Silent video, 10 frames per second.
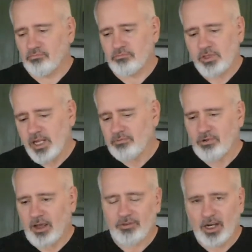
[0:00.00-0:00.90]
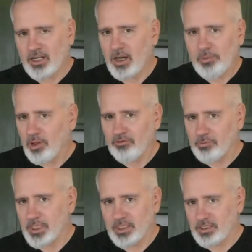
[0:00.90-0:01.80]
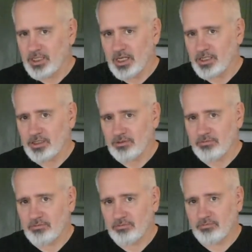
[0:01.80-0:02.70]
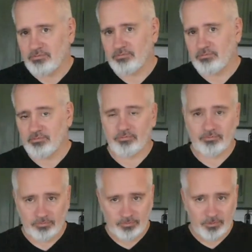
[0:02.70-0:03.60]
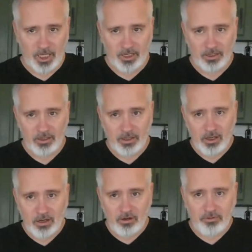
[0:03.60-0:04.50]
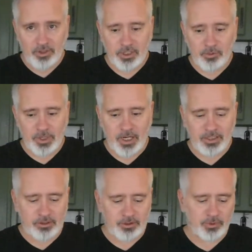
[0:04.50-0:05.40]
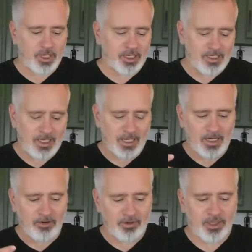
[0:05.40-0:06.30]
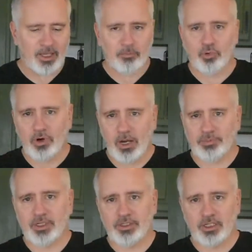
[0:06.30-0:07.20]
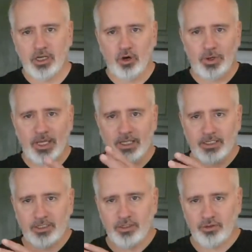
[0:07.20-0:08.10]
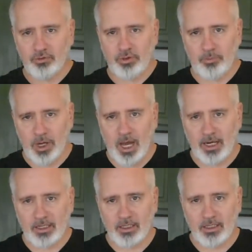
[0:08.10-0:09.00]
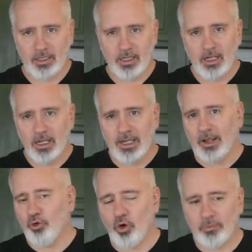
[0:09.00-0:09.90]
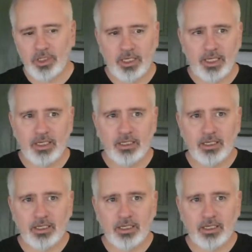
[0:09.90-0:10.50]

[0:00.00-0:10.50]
And I've got a couple of them in this dish. Okay, first thing we gotta do is we gotta get everything prepped to go into the pot. Now normally,